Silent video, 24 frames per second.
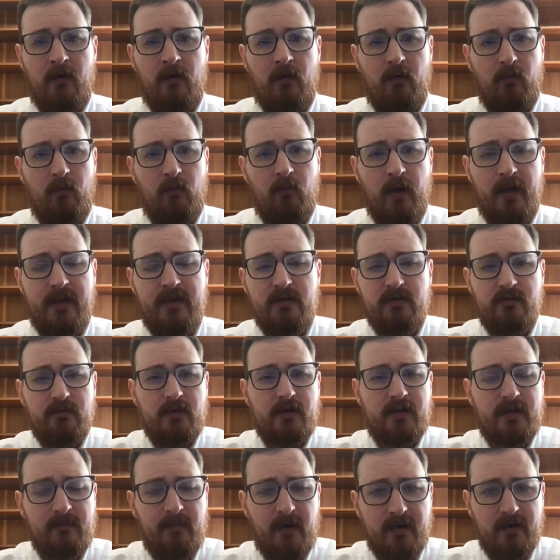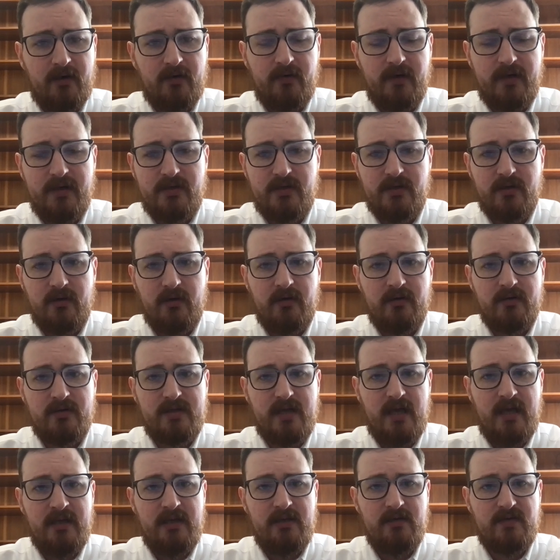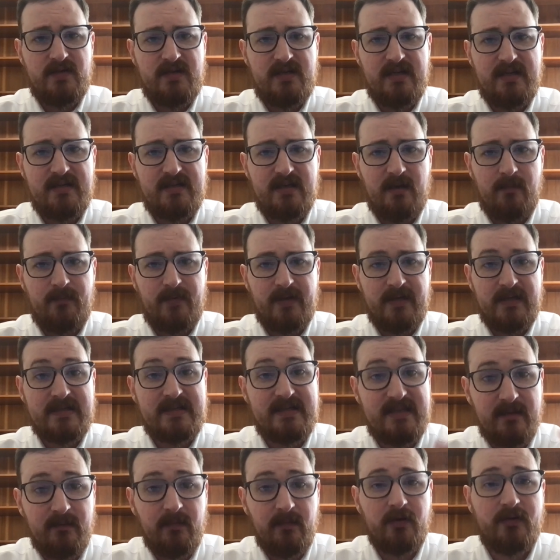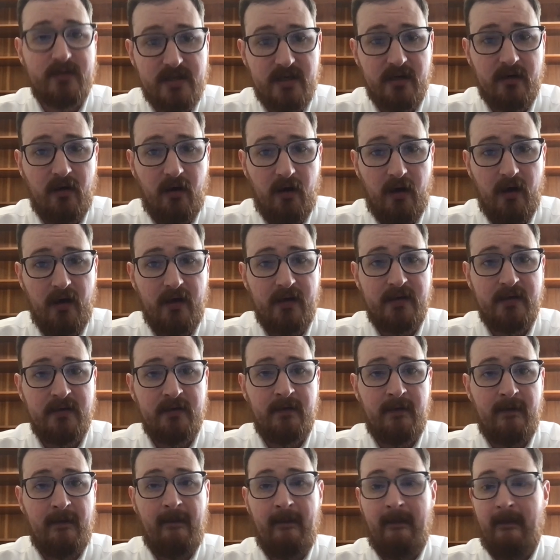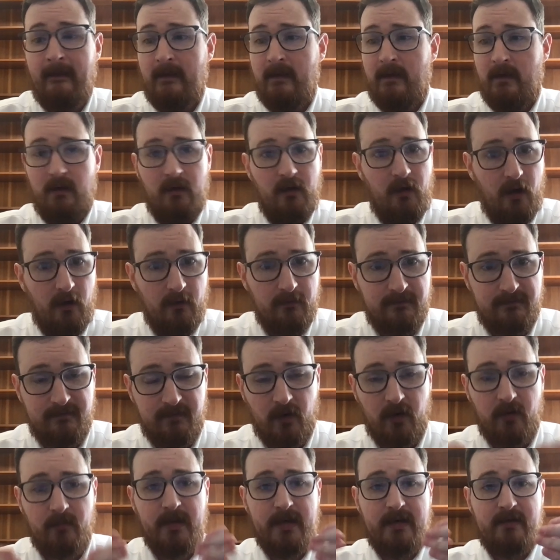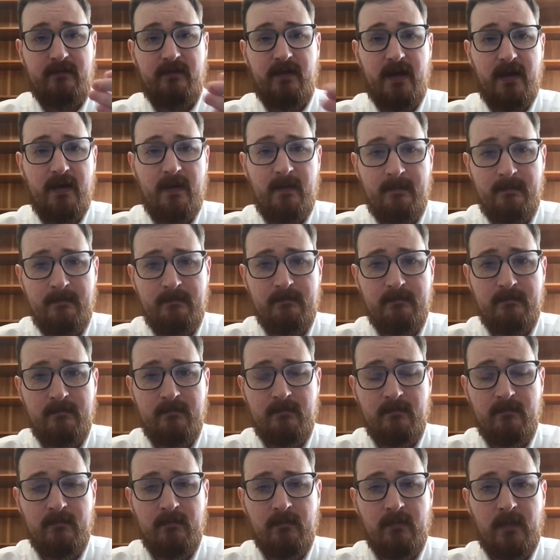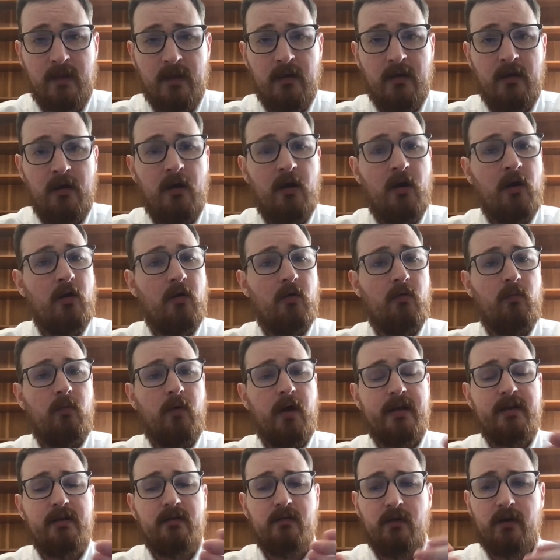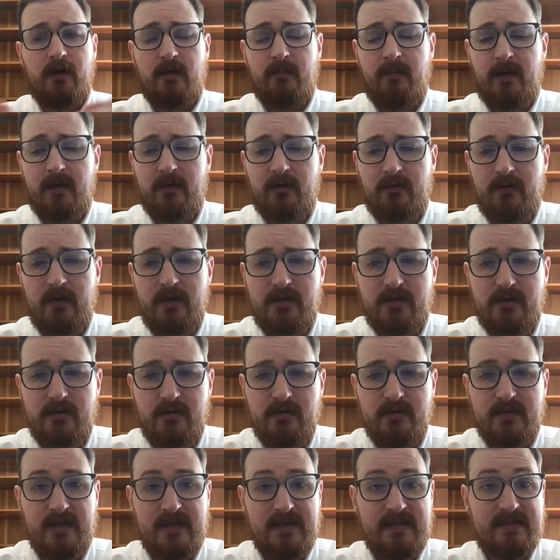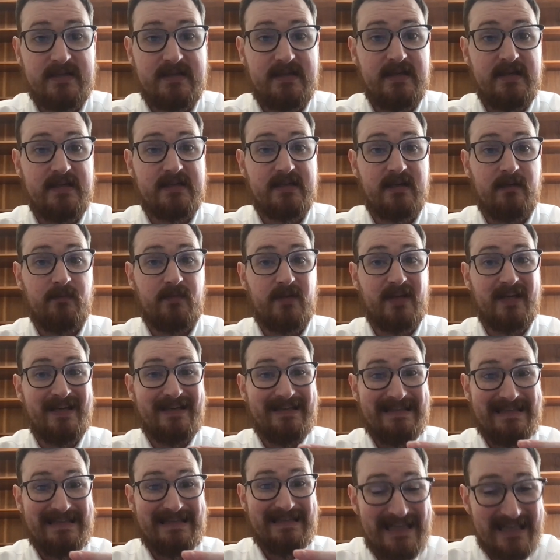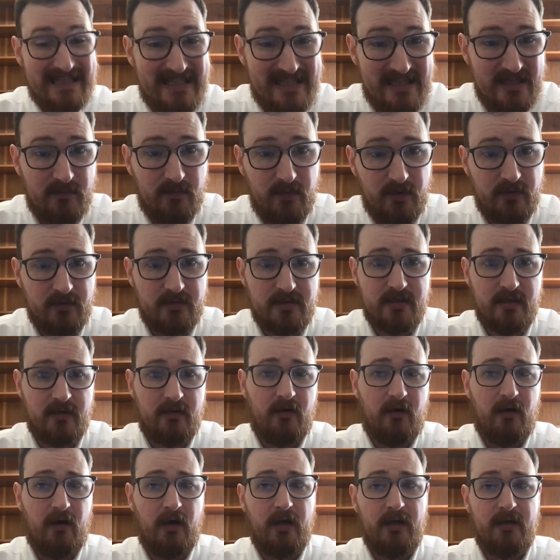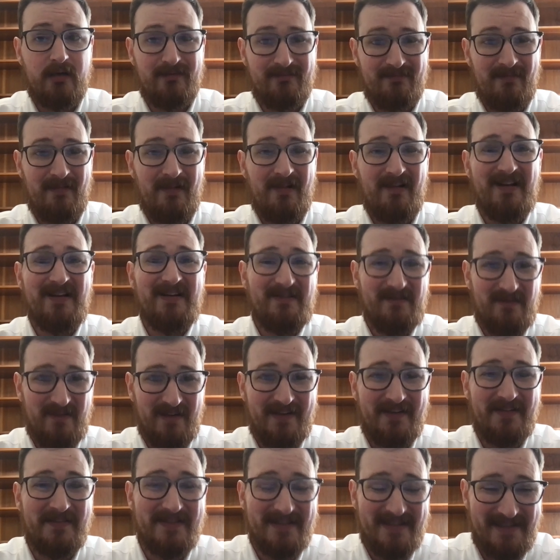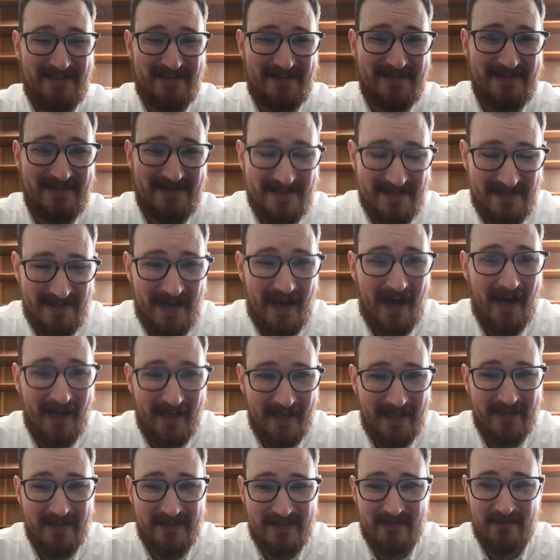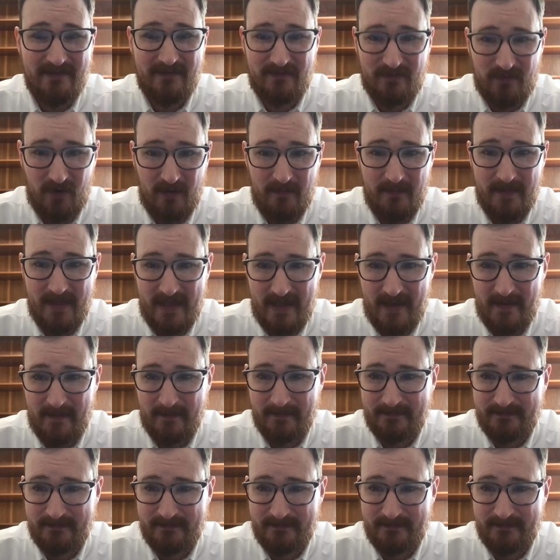when you look among creatures and you see something similar to God, affirmative him. When you look among creatures and see something dissimilar to God, well, deny it from him.